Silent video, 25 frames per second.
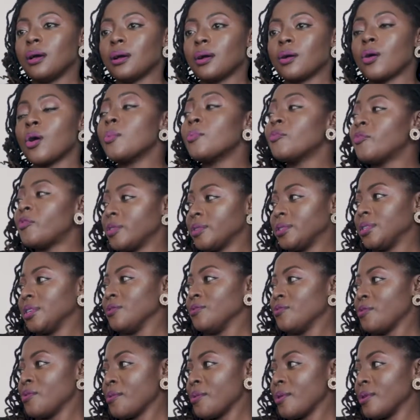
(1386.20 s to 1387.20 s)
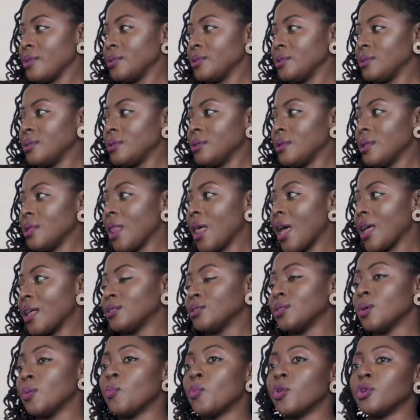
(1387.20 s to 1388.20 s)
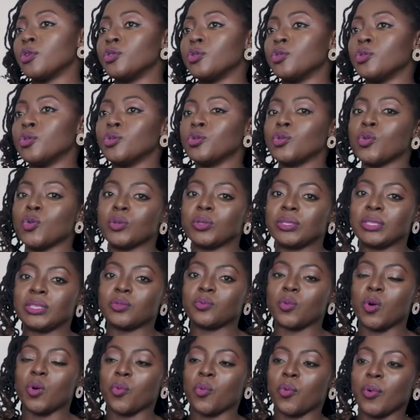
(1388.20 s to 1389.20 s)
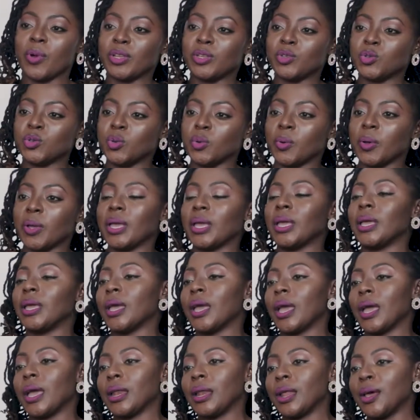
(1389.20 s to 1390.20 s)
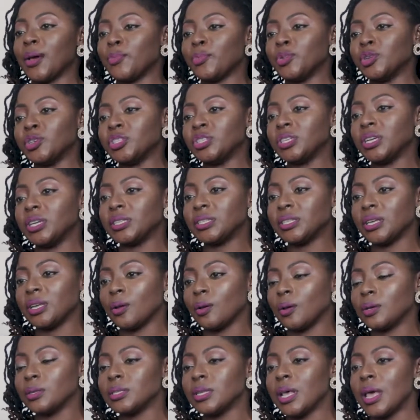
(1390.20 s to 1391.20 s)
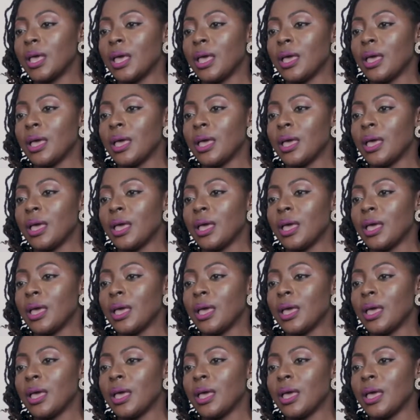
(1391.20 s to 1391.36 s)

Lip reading: comforting for us that someone, you know, noticed what we were doing and appreciated us.